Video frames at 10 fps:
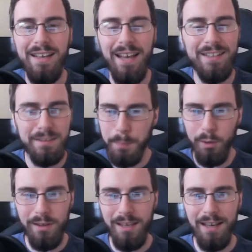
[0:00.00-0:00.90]
It's
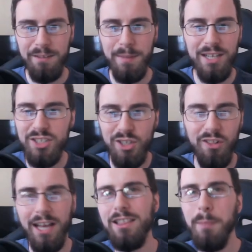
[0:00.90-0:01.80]
spooky, yes, but I just don't
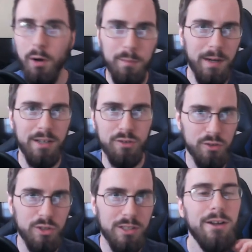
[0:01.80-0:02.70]
like the Pokemon in
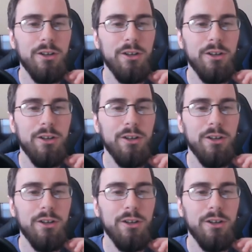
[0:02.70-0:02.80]
general.